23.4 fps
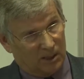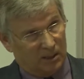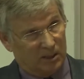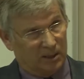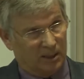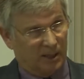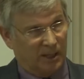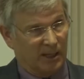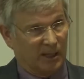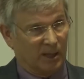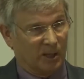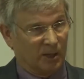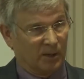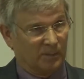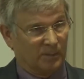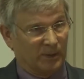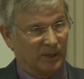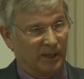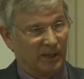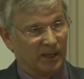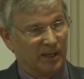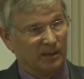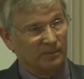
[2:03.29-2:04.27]
they are
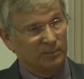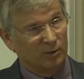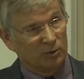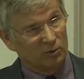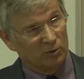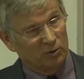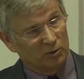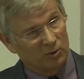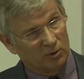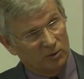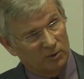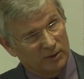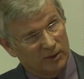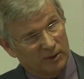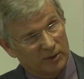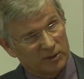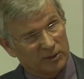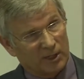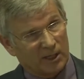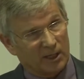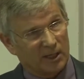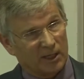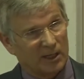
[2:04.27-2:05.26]
playing pool, they're
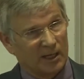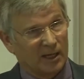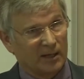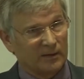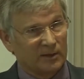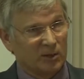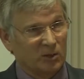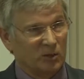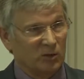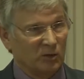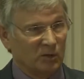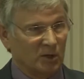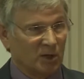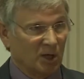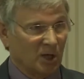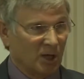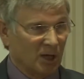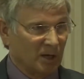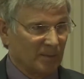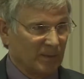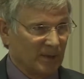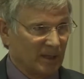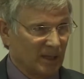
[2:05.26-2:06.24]
checking out the new
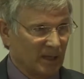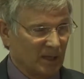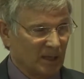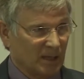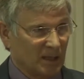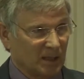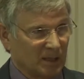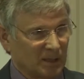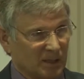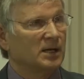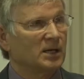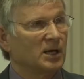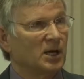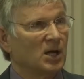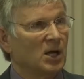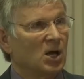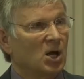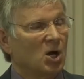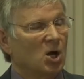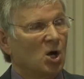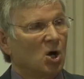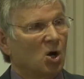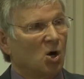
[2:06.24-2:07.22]
carpet,
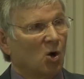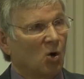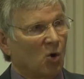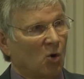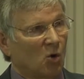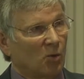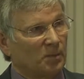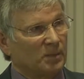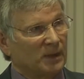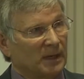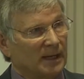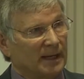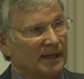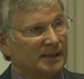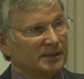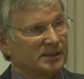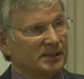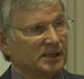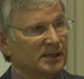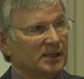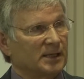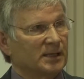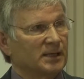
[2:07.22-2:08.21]
old
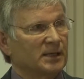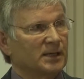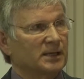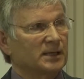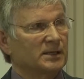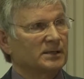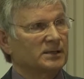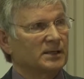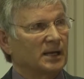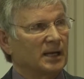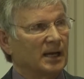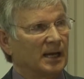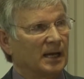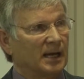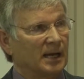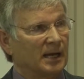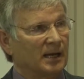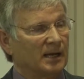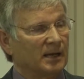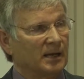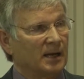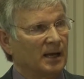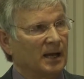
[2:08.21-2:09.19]
places,
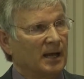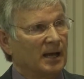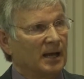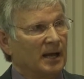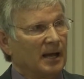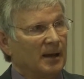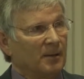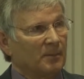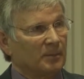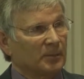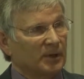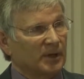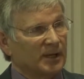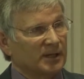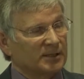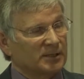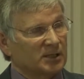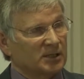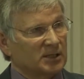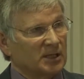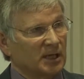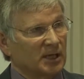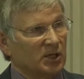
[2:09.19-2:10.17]
and
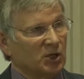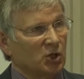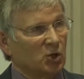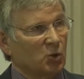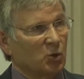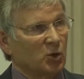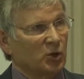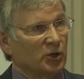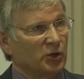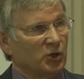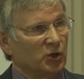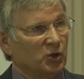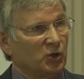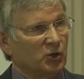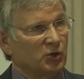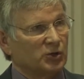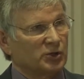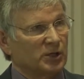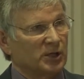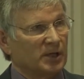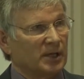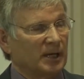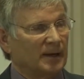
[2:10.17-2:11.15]
places that you were
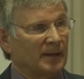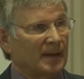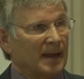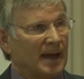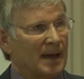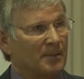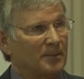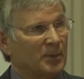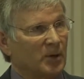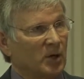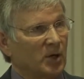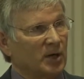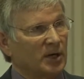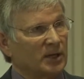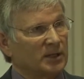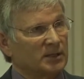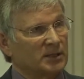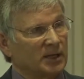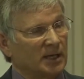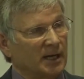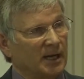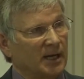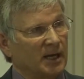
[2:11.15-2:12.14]
using in that part of
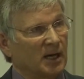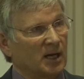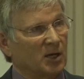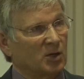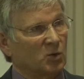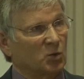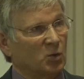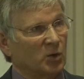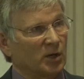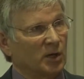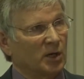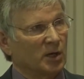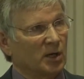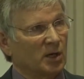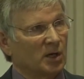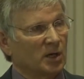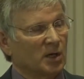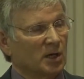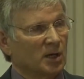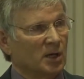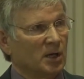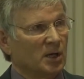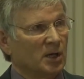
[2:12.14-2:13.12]
town
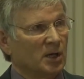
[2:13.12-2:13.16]
where